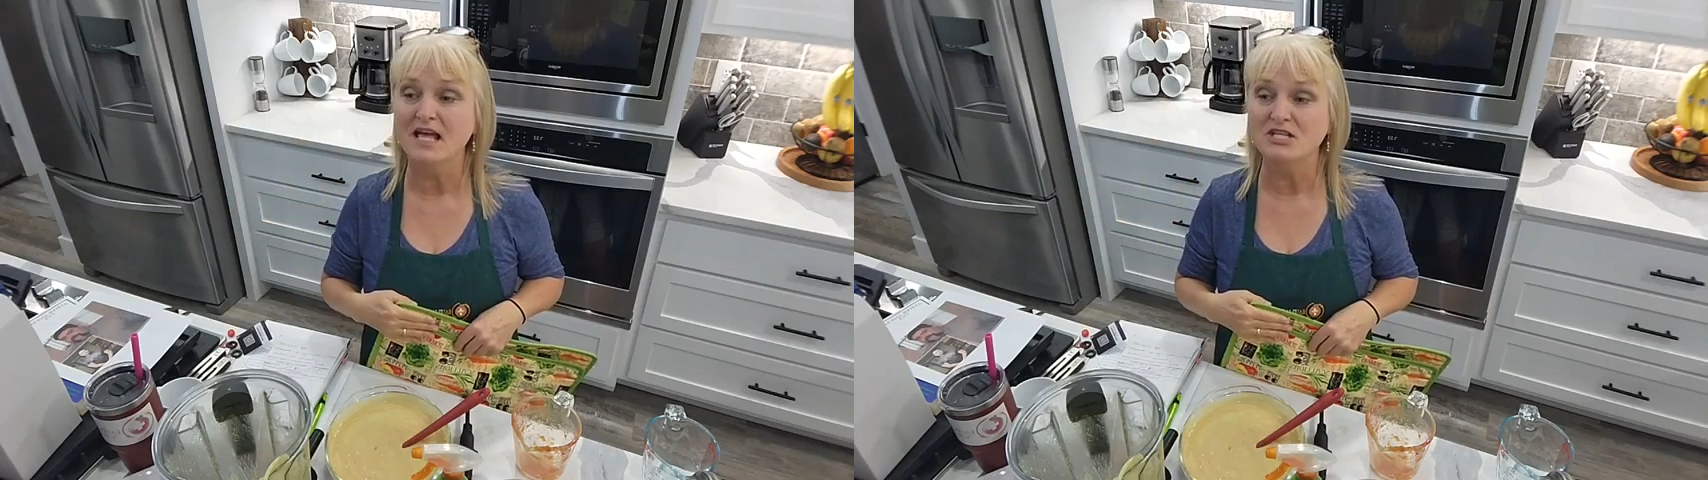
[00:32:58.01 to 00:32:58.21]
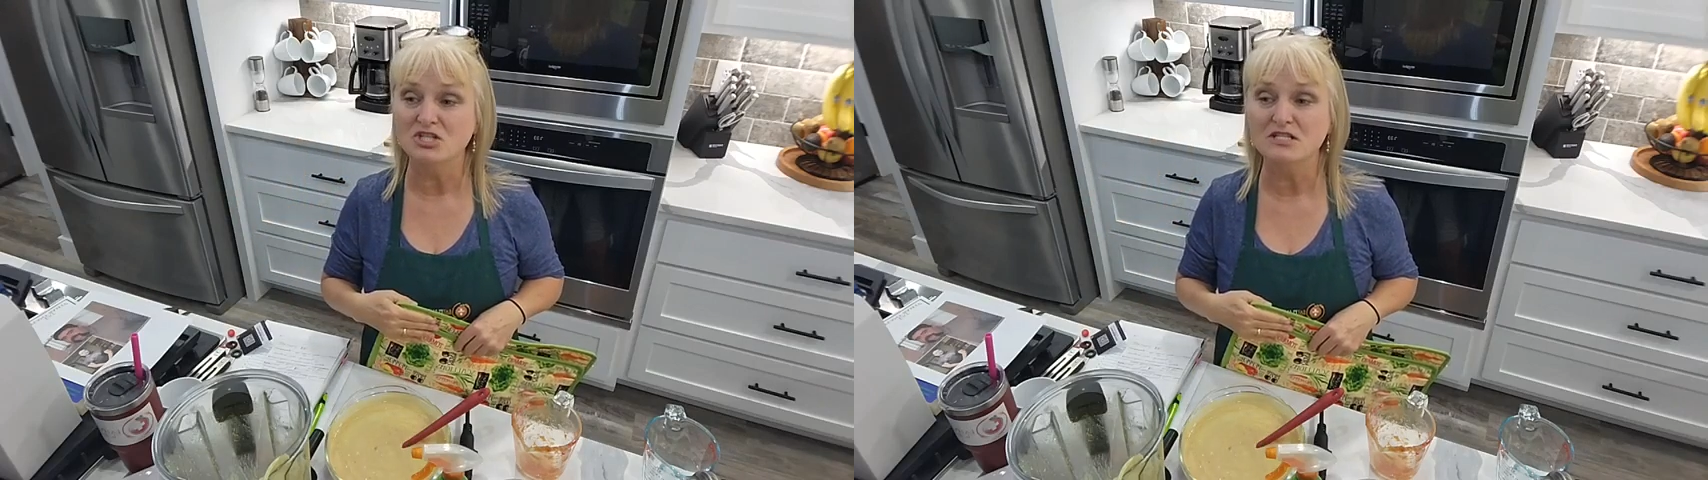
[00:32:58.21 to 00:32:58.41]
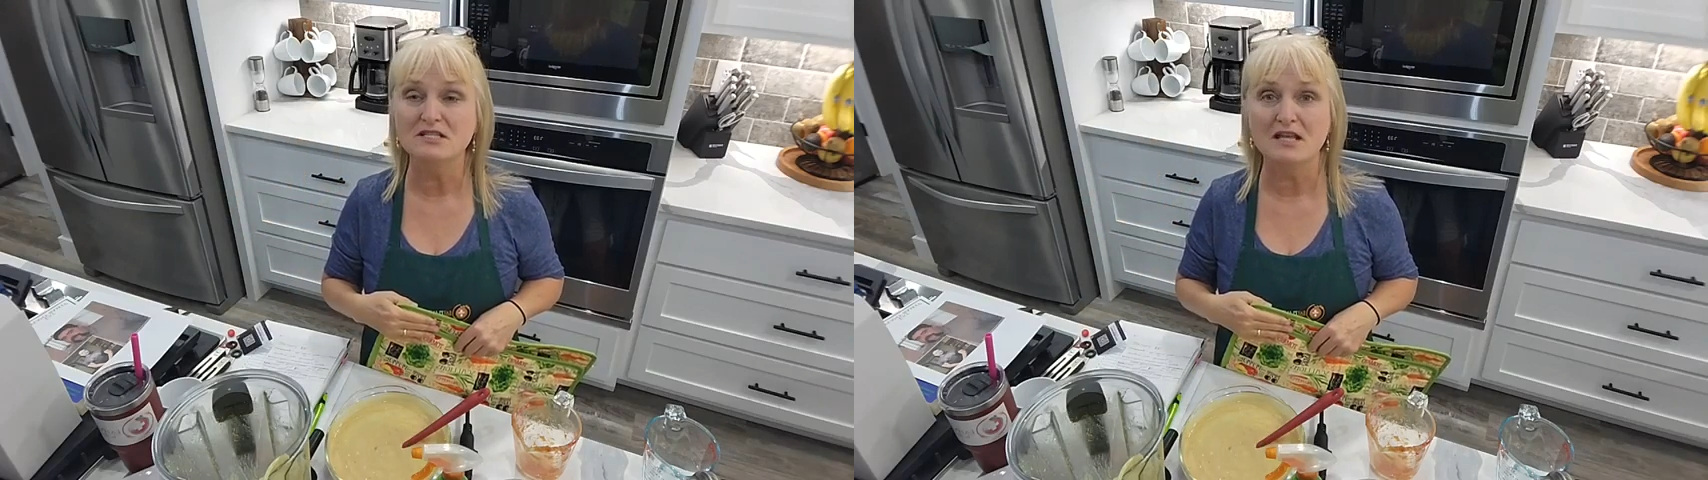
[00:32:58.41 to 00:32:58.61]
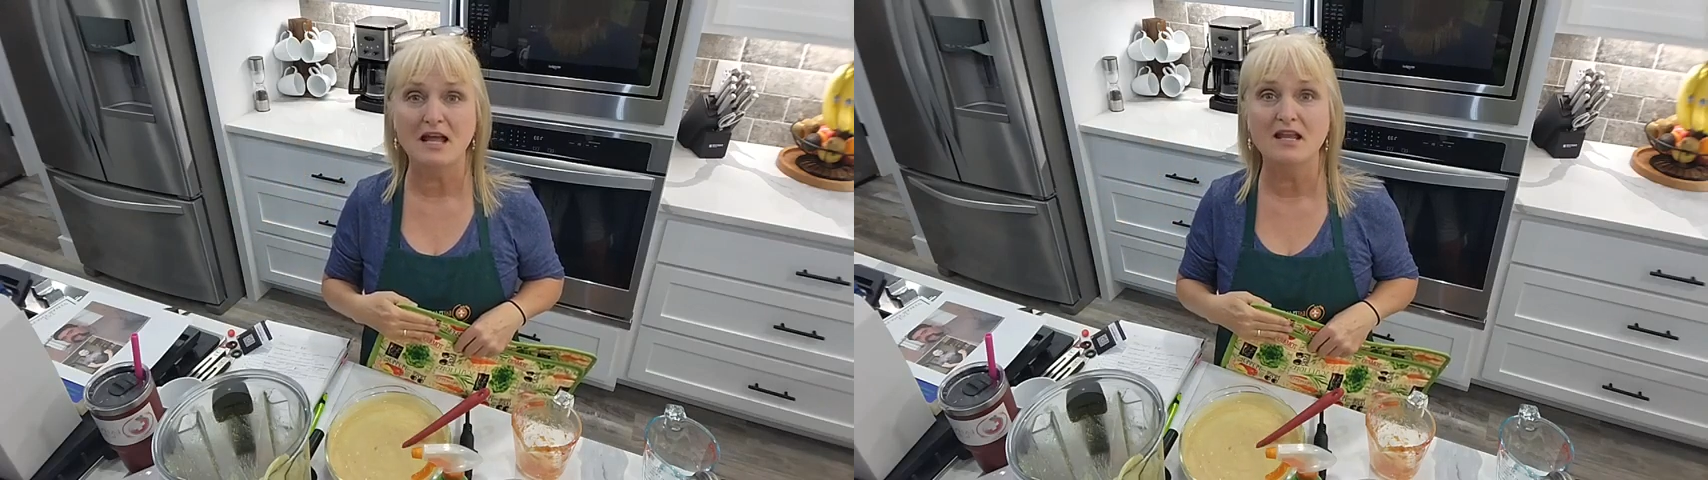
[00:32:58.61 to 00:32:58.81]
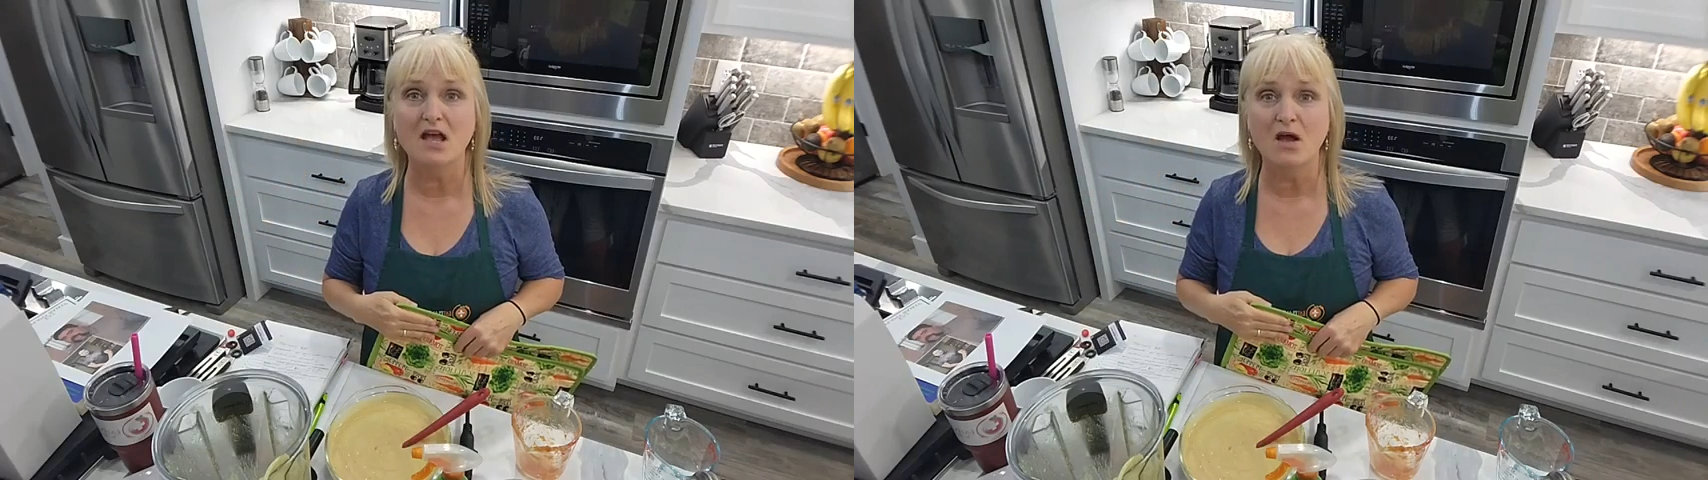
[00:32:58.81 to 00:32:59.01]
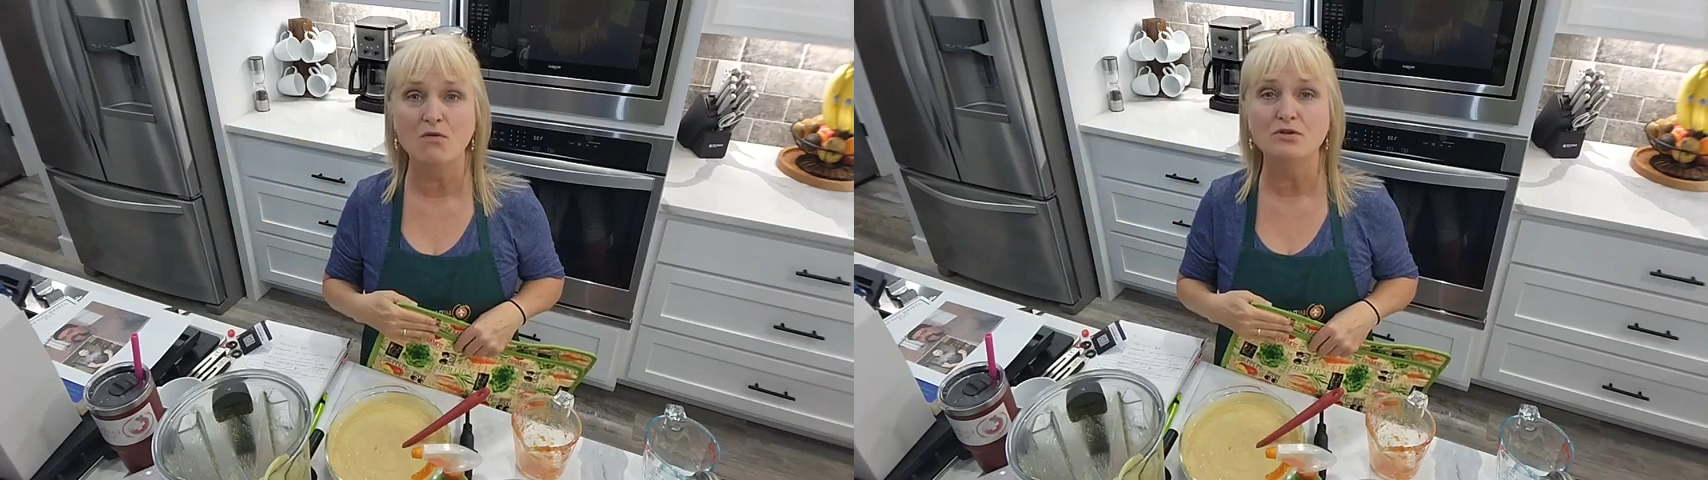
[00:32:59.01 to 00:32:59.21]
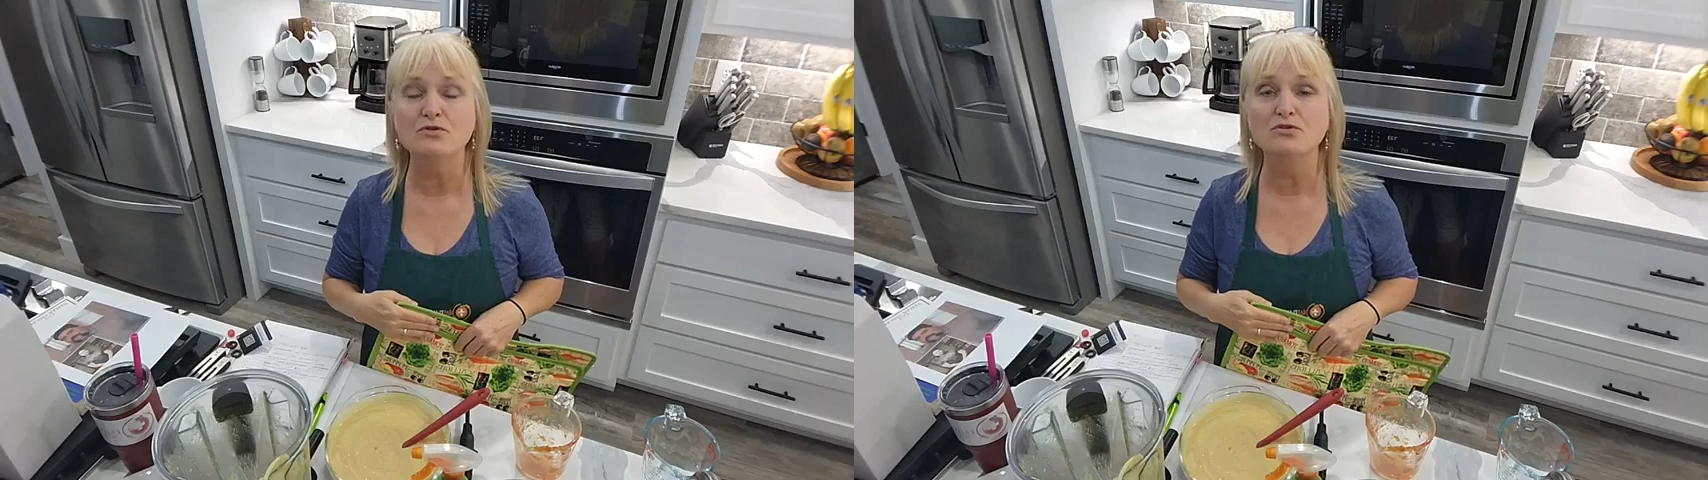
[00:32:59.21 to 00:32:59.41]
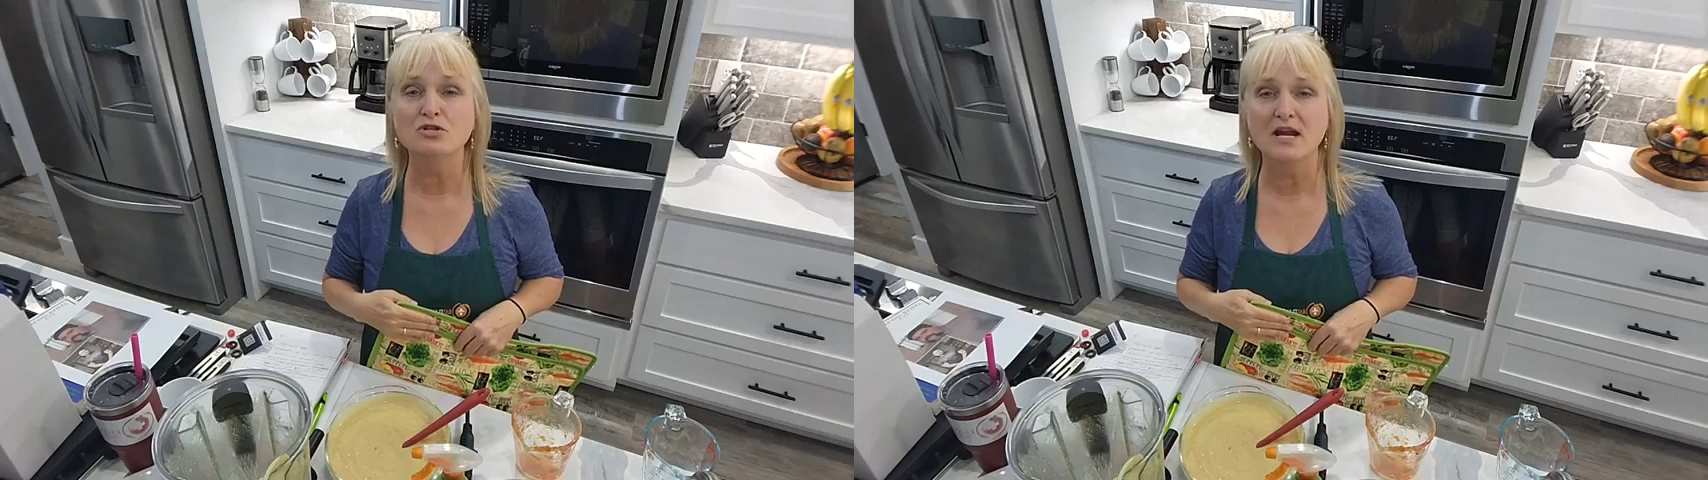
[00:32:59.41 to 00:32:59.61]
and she said, go do your